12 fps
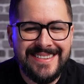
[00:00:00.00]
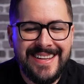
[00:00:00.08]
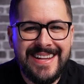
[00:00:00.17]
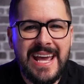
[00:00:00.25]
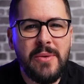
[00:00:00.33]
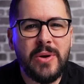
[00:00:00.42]

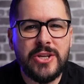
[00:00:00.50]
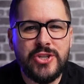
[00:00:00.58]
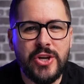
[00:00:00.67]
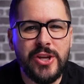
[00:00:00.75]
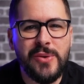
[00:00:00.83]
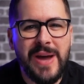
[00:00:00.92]
Today I want to
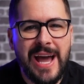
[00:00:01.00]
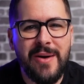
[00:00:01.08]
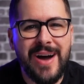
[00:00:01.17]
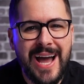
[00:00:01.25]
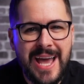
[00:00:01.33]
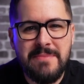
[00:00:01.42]
show you
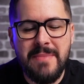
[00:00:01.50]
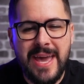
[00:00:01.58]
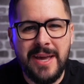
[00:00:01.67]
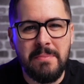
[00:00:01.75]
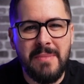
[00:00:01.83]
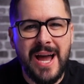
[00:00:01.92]
how I
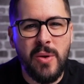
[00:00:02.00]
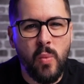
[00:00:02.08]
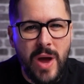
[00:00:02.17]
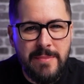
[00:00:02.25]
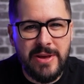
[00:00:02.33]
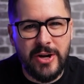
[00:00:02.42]
make my
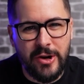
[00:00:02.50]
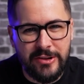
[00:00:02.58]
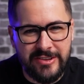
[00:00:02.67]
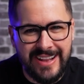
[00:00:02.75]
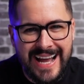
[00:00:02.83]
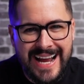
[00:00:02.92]
webinar
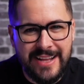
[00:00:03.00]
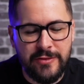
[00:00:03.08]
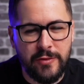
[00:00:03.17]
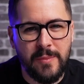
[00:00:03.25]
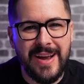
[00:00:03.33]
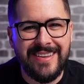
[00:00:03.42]
slides
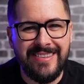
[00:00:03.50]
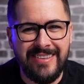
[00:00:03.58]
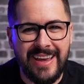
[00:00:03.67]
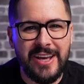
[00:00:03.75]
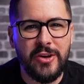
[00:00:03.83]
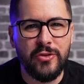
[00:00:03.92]
for my
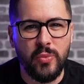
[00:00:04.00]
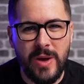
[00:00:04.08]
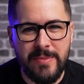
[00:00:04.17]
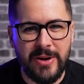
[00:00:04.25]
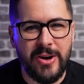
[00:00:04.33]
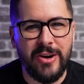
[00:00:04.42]
sales
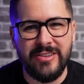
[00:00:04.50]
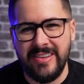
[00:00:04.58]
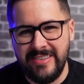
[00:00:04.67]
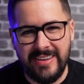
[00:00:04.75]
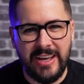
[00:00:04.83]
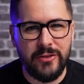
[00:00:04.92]
webinars and
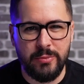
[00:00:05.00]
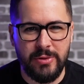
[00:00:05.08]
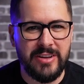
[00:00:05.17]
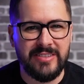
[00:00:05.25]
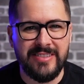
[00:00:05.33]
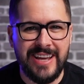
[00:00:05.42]
sales
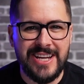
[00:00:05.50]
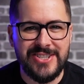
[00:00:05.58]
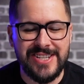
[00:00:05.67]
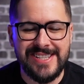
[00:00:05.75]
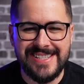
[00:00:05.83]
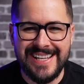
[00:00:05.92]

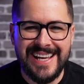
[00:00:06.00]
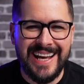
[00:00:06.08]
presentations.